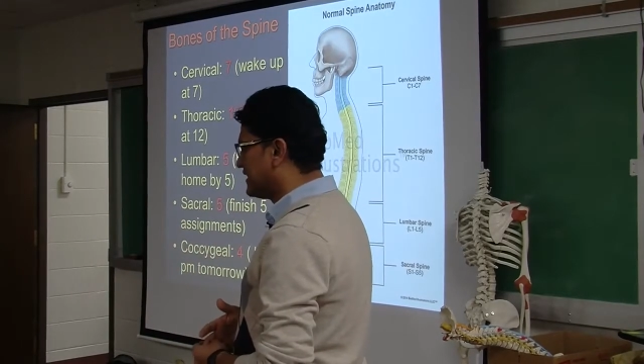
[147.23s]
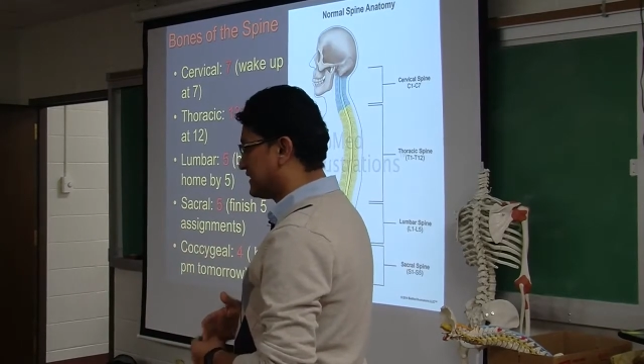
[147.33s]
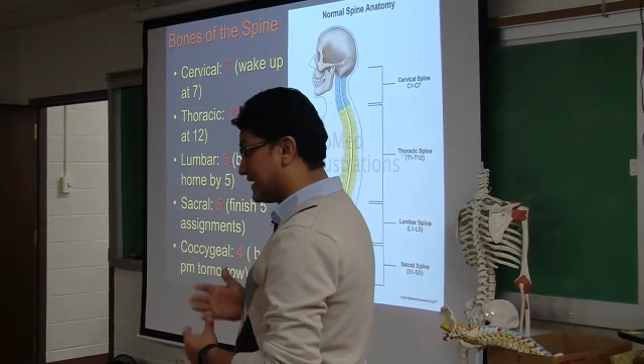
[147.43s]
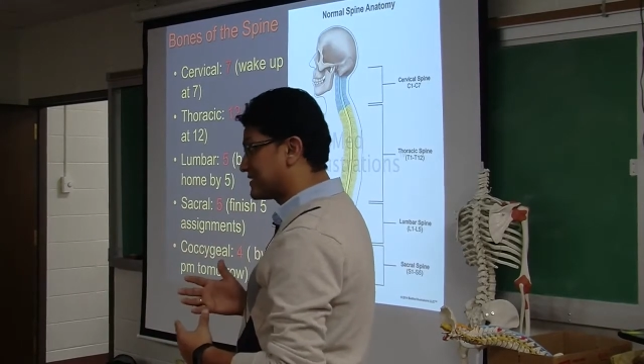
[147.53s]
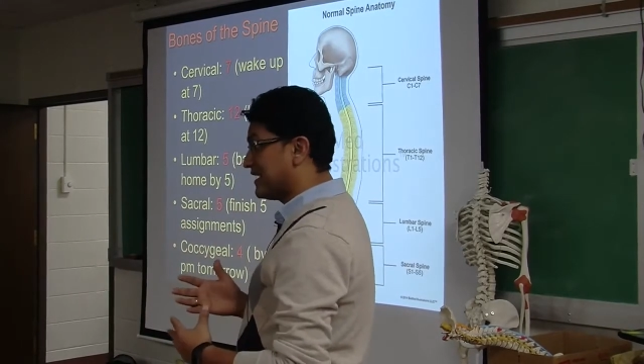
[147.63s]

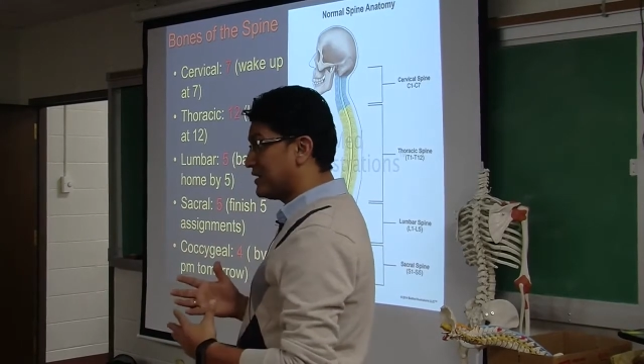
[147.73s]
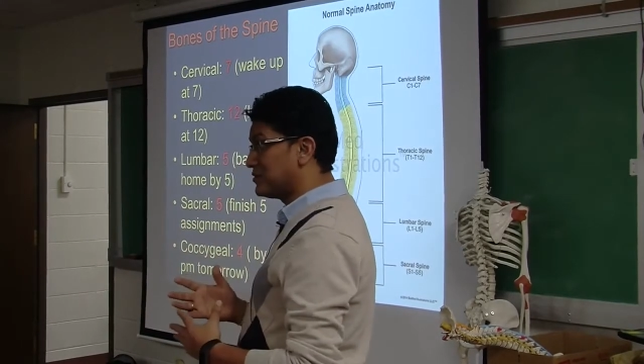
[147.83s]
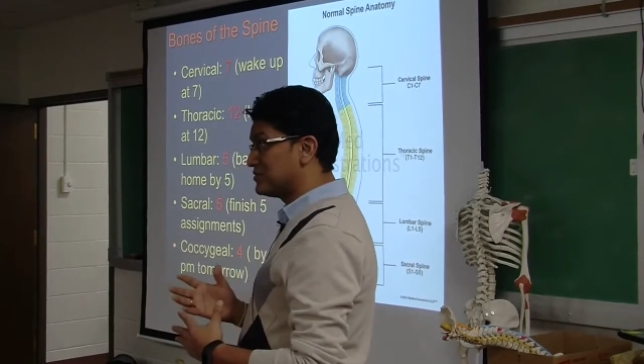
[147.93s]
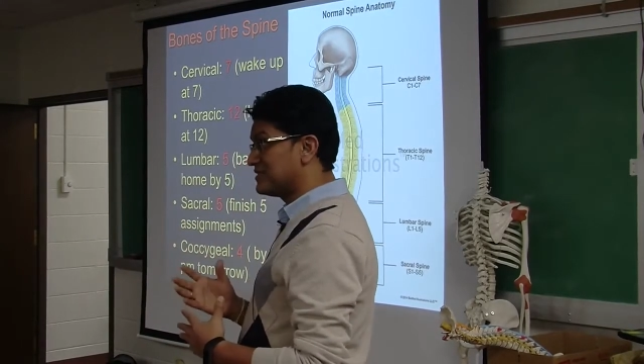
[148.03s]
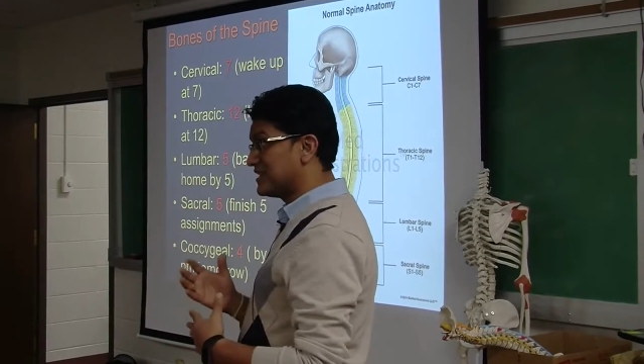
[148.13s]
That's
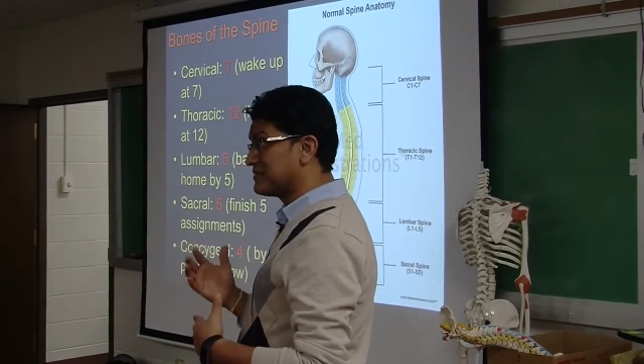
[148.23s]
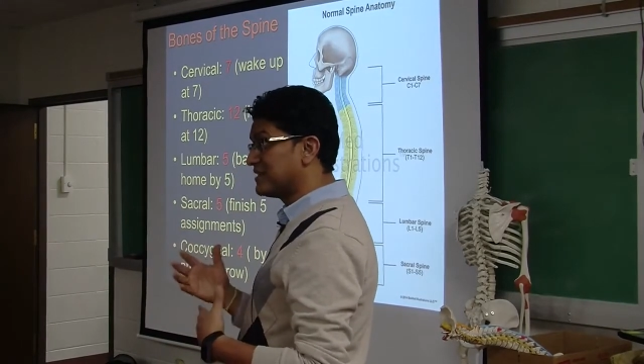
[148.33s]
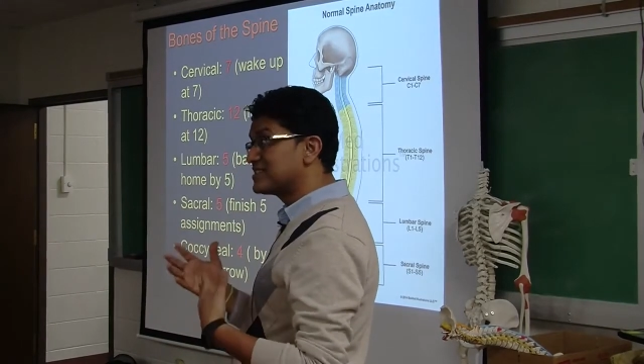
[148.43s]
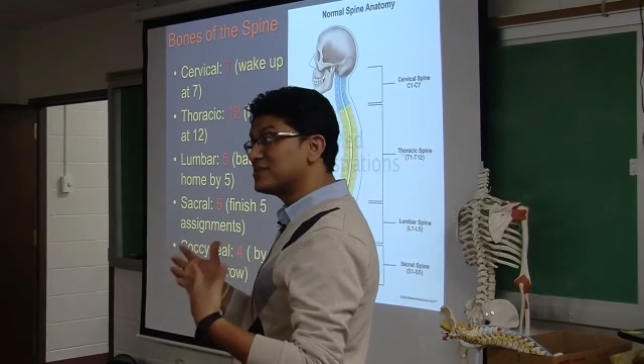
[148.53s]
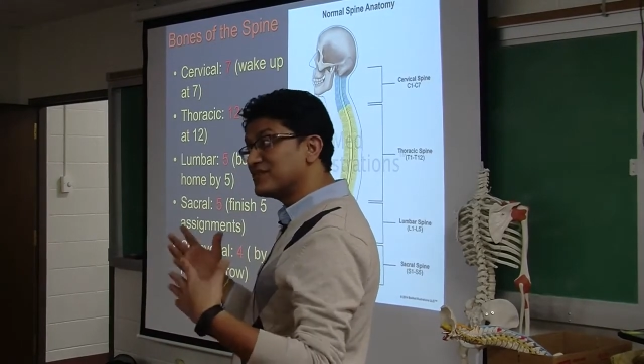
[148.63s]
how that
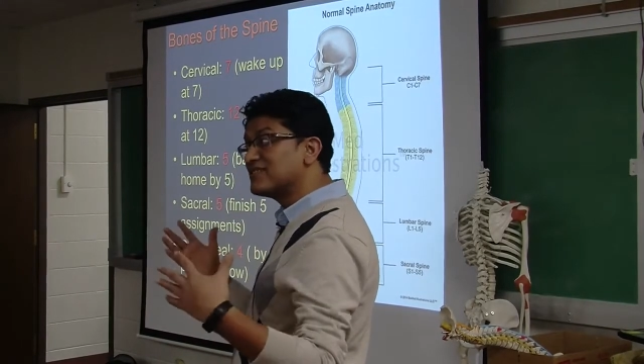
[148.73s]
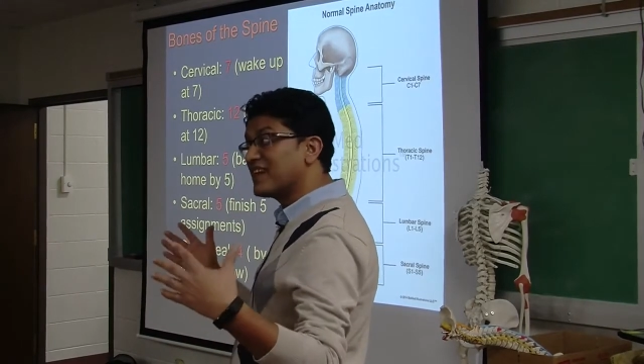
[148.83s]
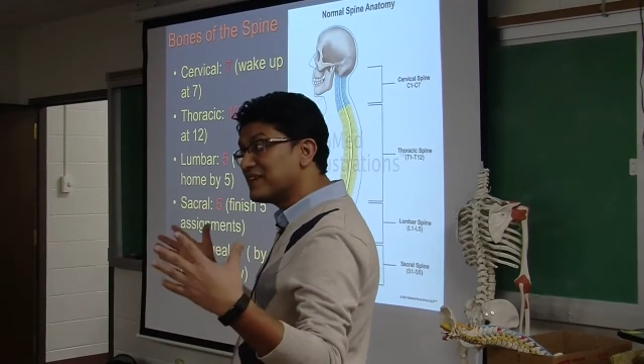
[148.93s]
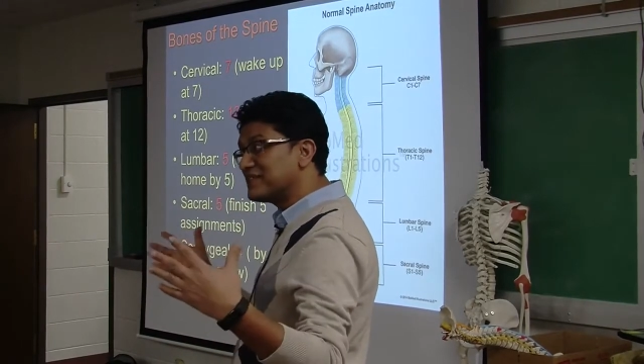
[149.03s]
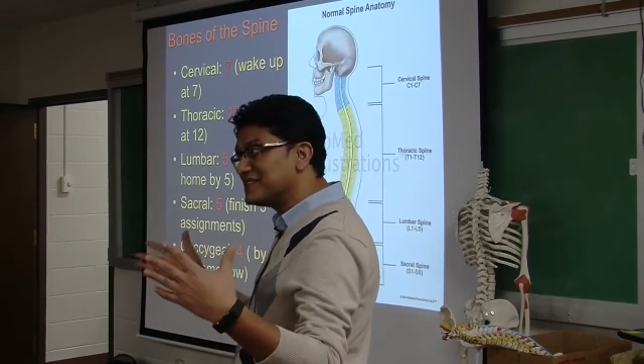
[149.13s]
makes your
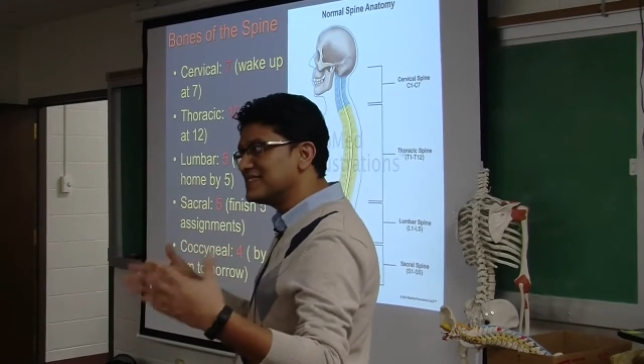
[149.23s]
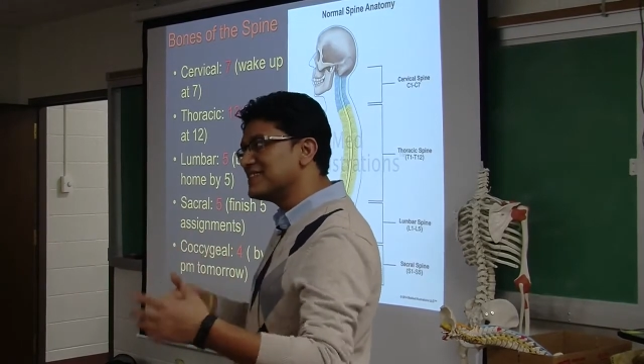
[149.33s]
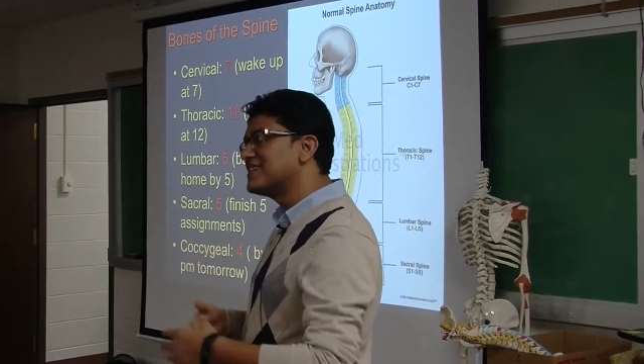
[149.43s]
life easier.